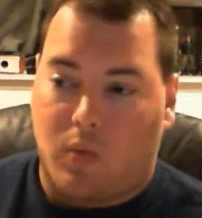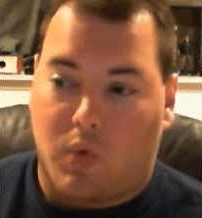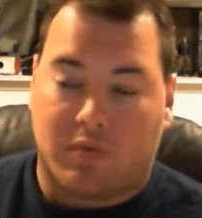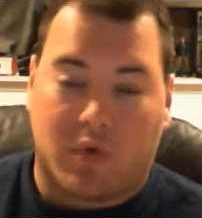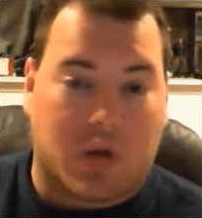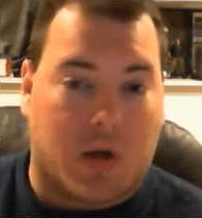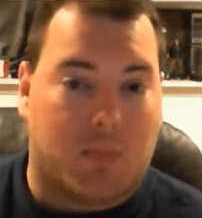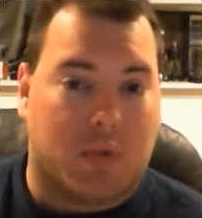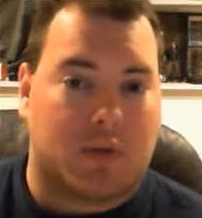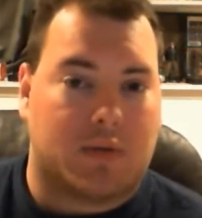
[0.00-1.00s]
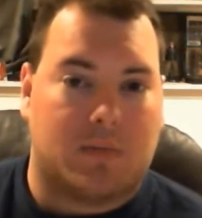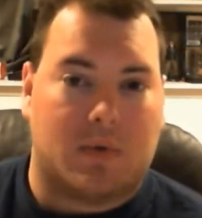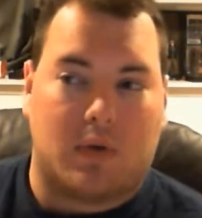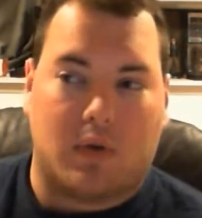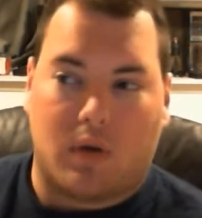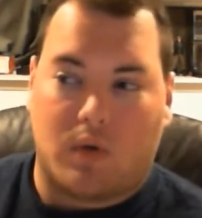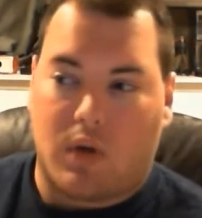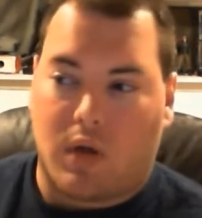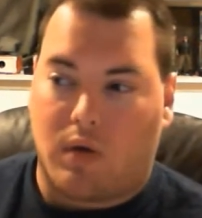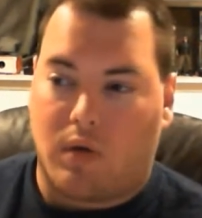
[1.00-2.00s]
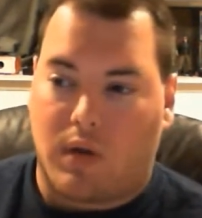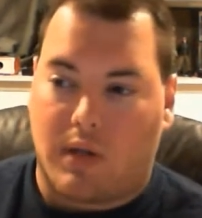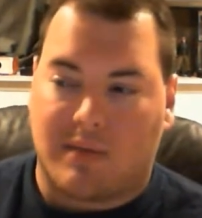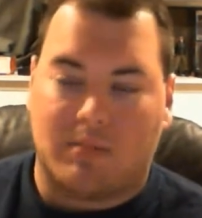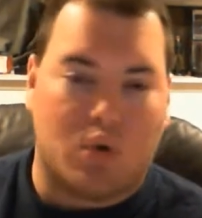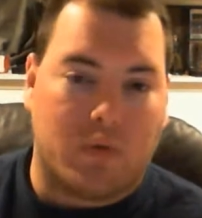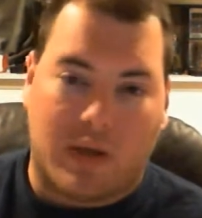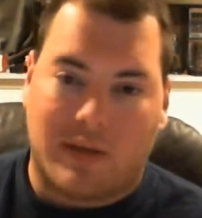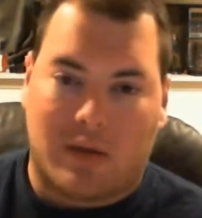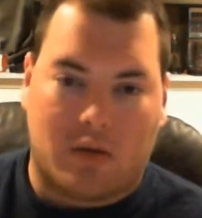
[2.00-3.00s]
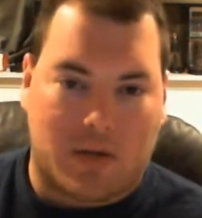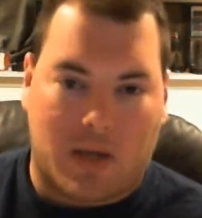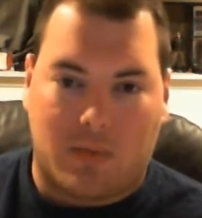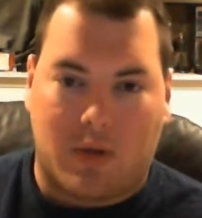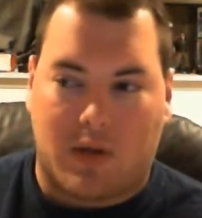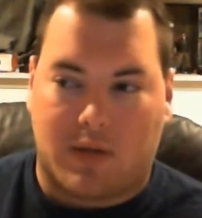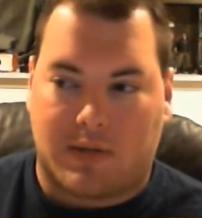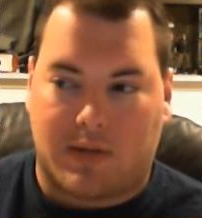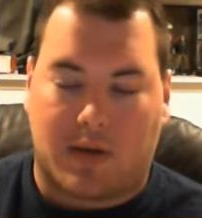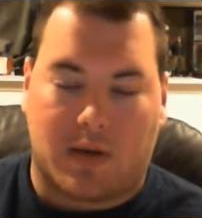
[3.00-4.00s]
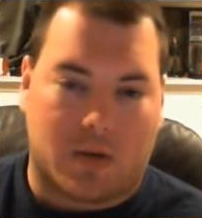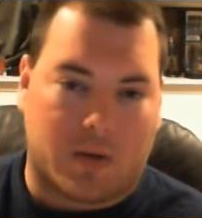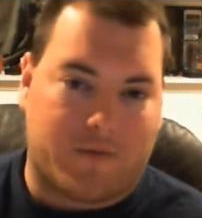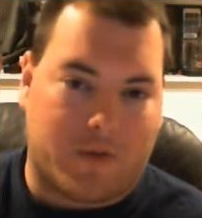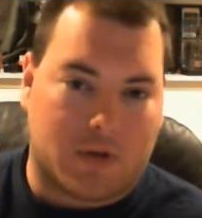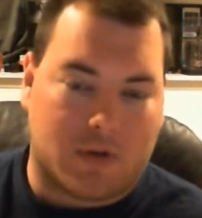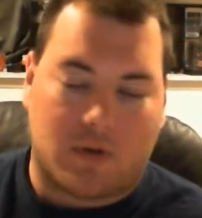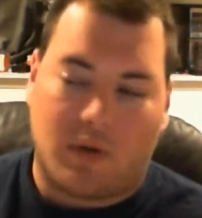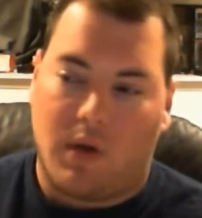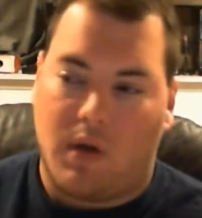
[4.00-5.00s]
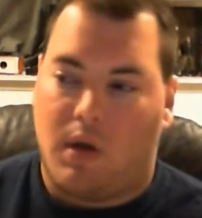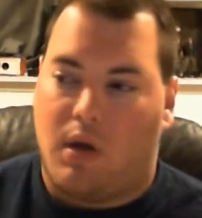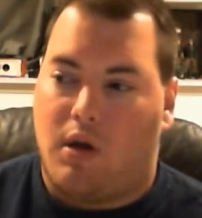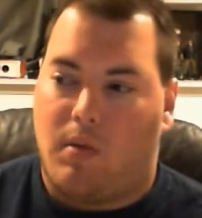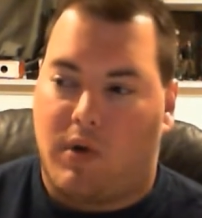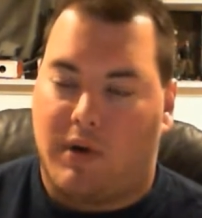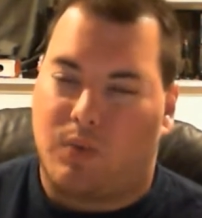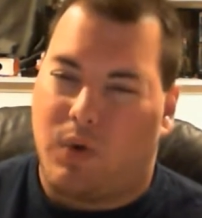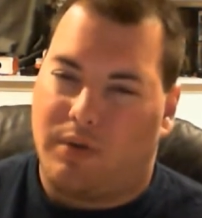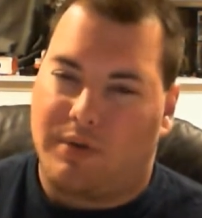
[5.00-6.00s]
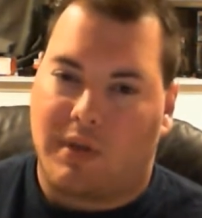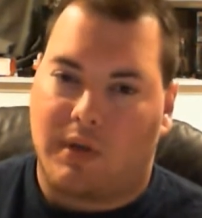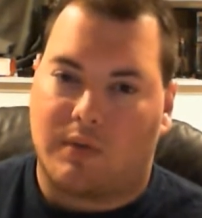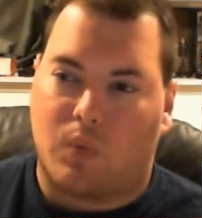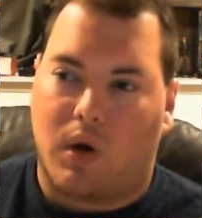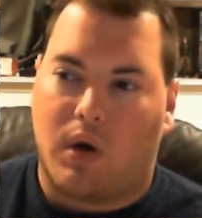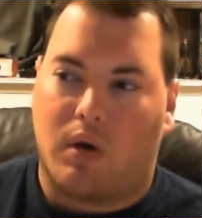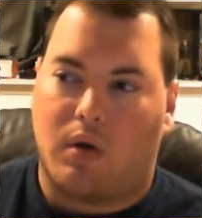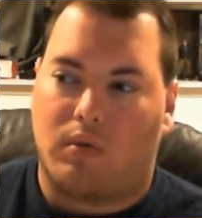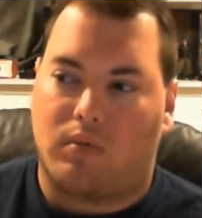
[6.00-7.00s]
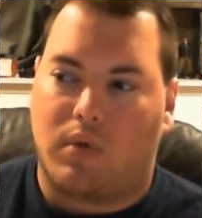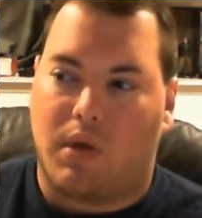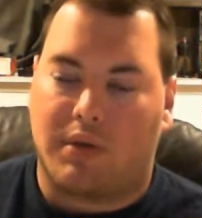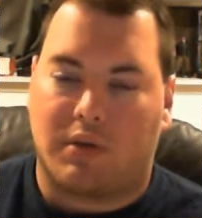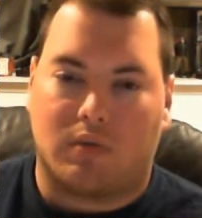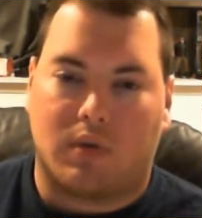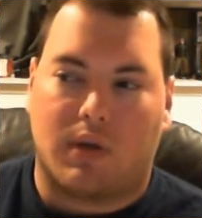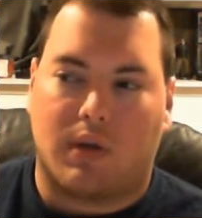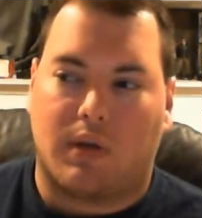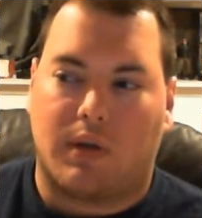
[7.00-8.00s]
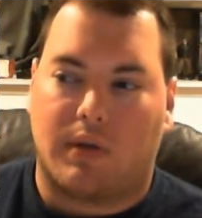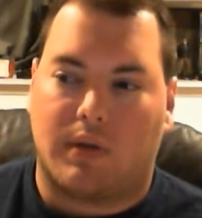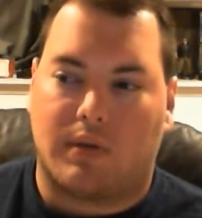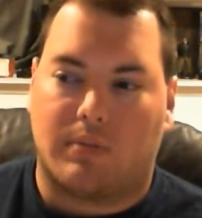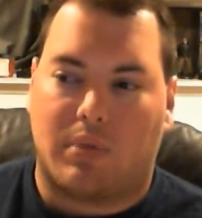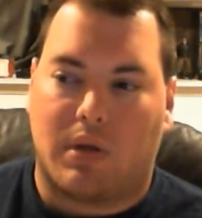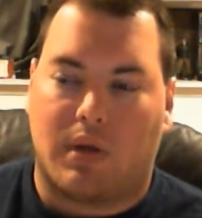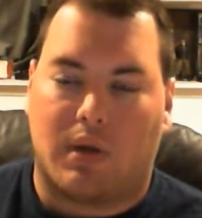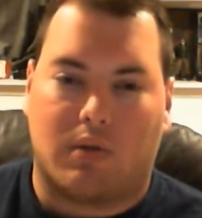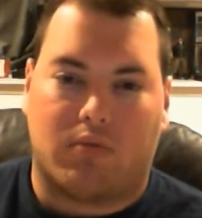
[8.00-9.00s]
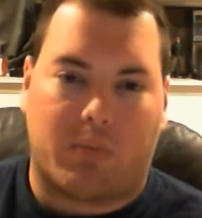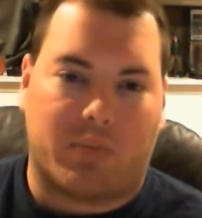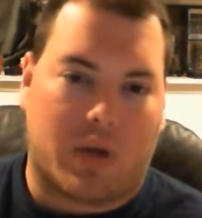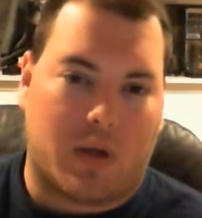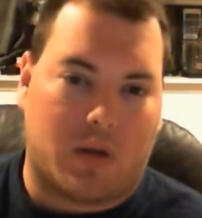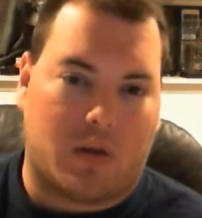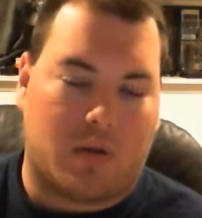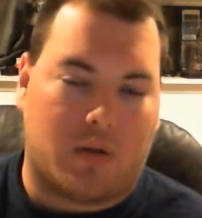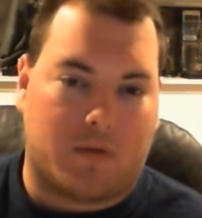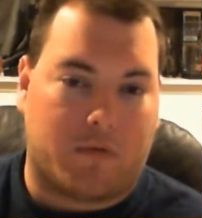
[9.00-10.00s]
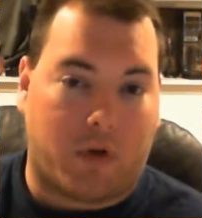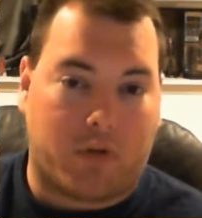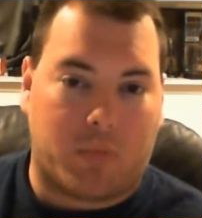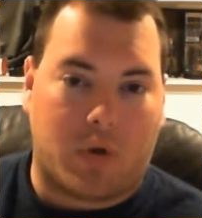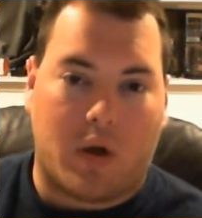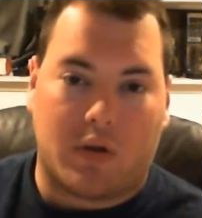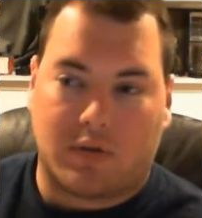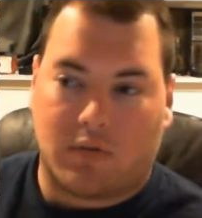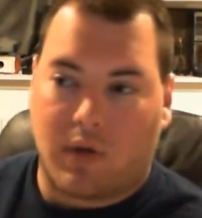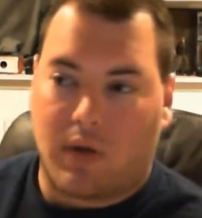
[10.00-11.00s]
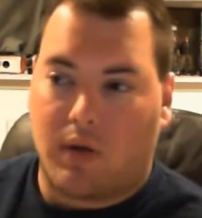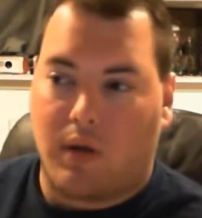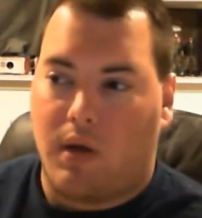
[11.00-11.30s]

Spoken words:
was really humbling to me. You know, it's a movie, it's entertainment, it's technically fiction, but it's one of those things where history is being replicated in front of me on a screen,